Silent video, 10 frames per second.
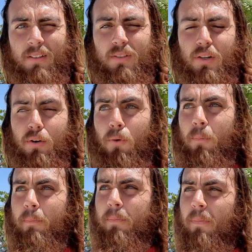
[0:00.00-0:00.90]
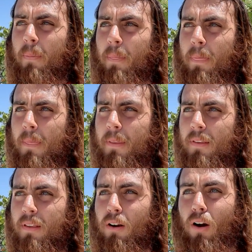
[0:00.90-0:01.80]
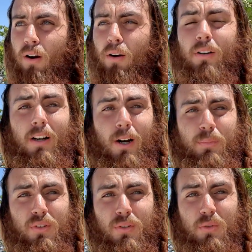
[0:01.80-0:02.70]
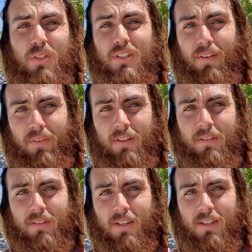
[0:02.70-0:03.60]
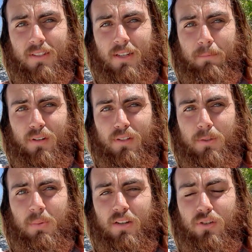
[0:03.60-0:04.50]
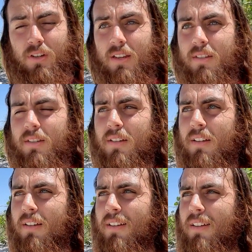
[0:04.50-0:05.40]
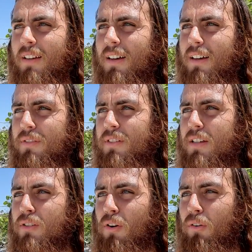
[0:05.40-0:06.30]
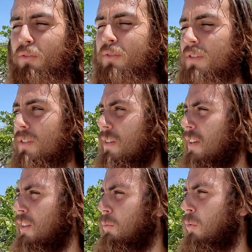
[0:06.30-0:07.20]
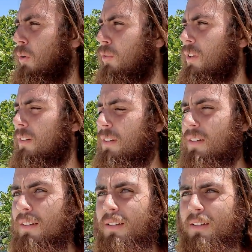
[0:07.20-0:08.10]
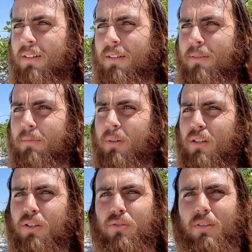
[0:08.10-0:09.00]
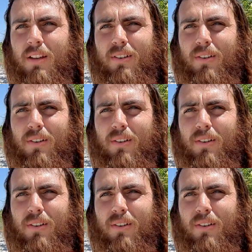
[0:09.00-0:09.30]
So there are up to seven separate species of sea turtles in the world, but you,